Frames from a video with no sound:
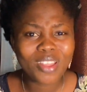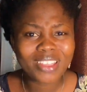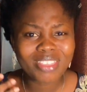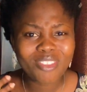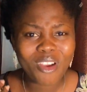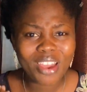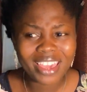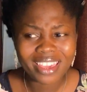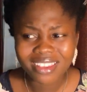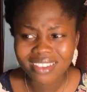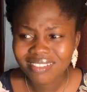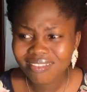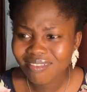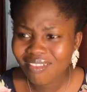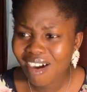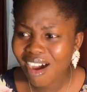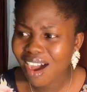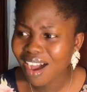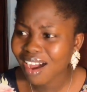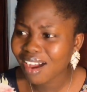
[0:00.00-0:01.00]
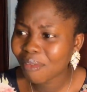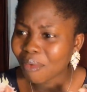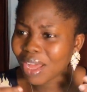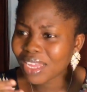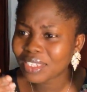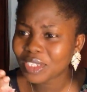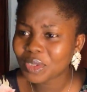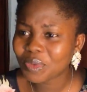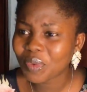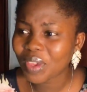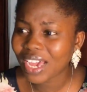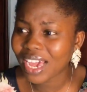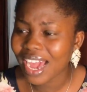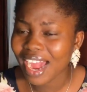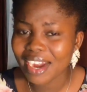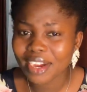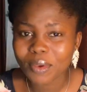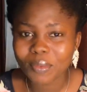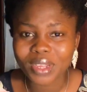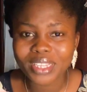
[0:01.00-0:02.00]
like, oh, what did we
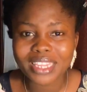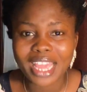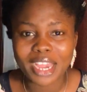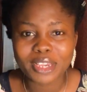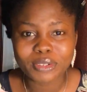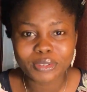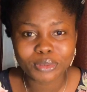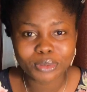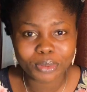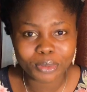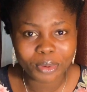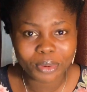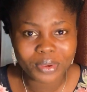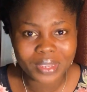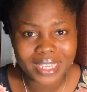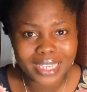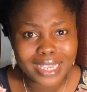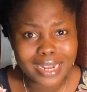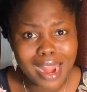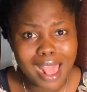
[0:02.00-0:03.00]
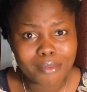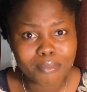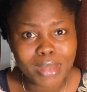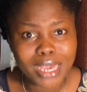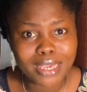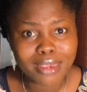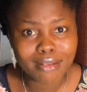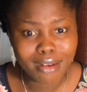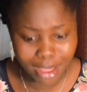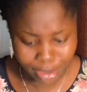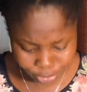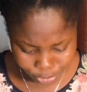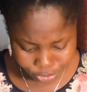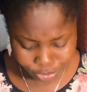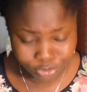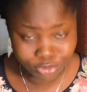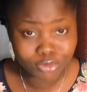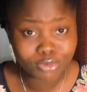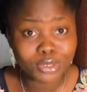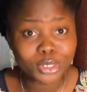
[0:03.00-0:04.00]
carry? What are you throwing?
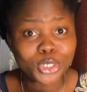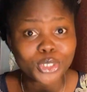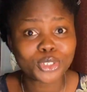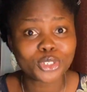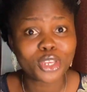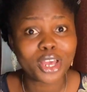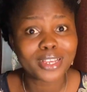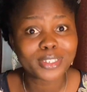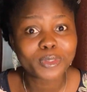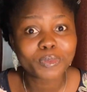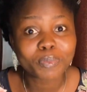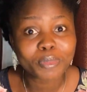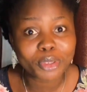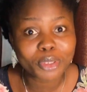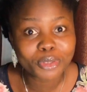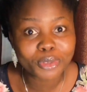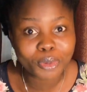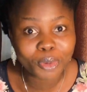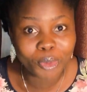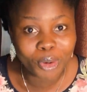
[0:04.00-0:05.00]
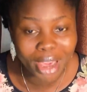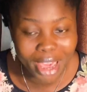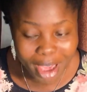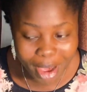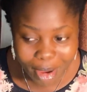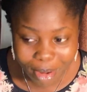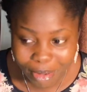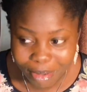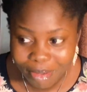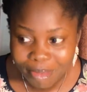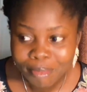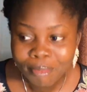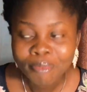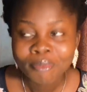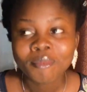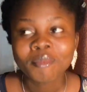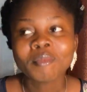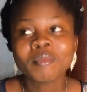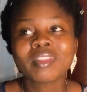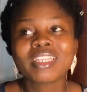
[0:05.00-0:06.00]
It's just P Square.
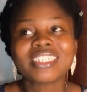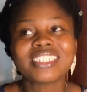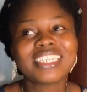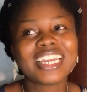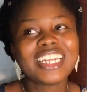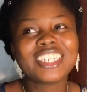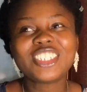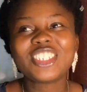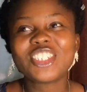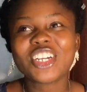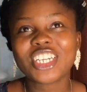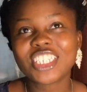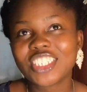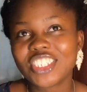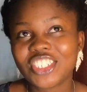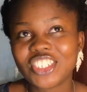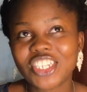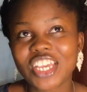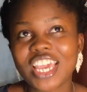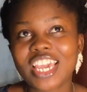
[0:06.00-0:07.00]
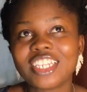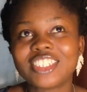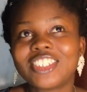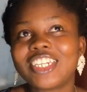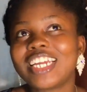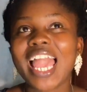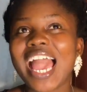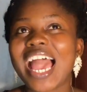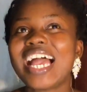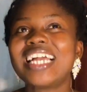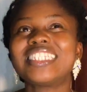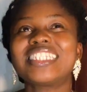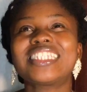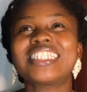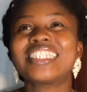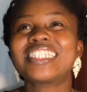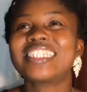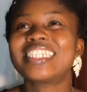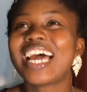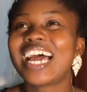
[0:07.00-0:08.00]
Then it just changed, and
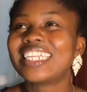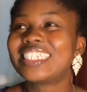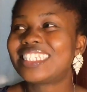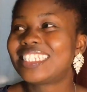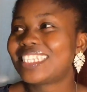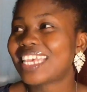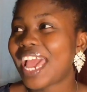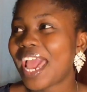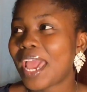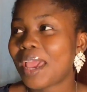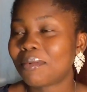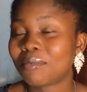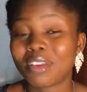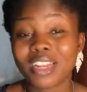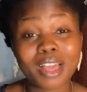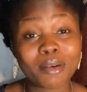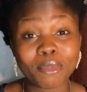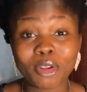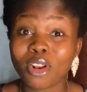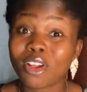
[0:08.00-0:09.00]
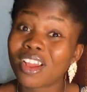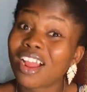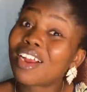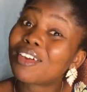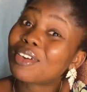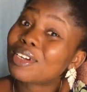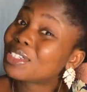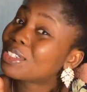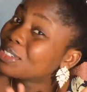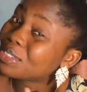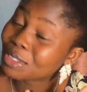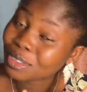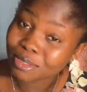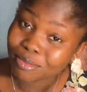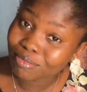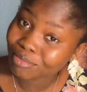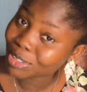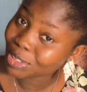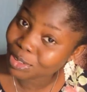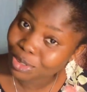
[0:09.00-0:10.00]
since that time, well, I'm no longer crushing on
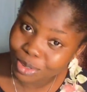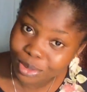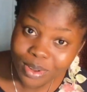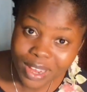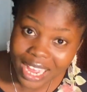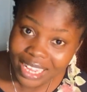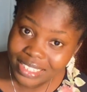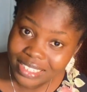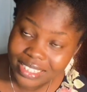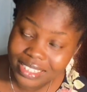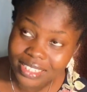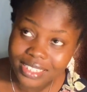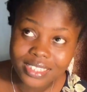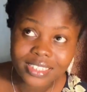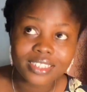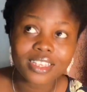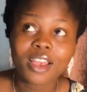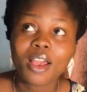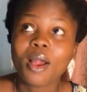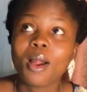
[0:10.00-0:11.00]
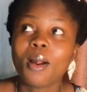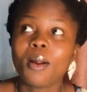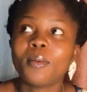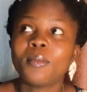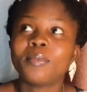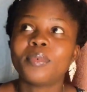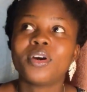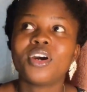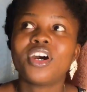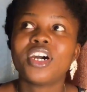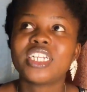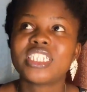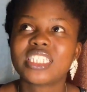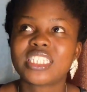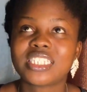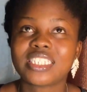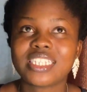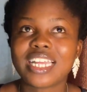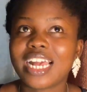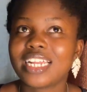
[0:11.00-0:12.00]
the two artists, but
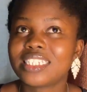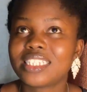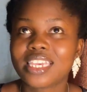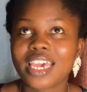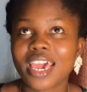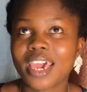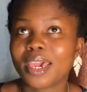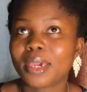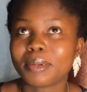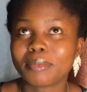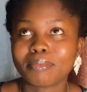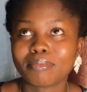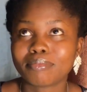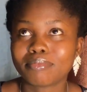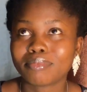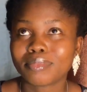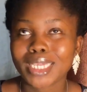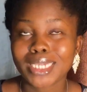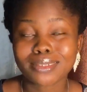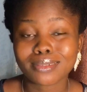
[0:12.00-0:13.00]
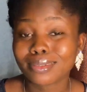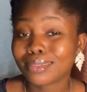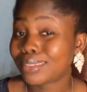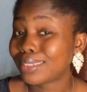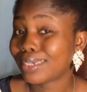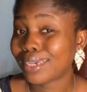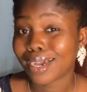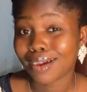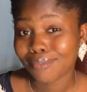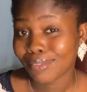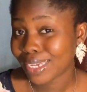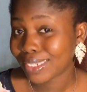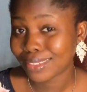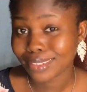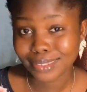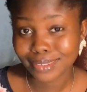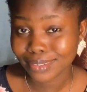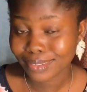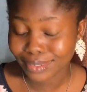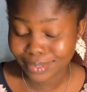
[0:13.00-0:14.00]
since that time, I don't think I've had
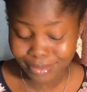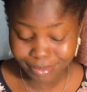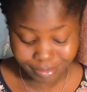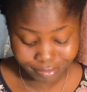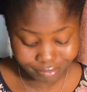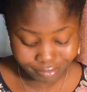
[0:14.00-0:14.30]
any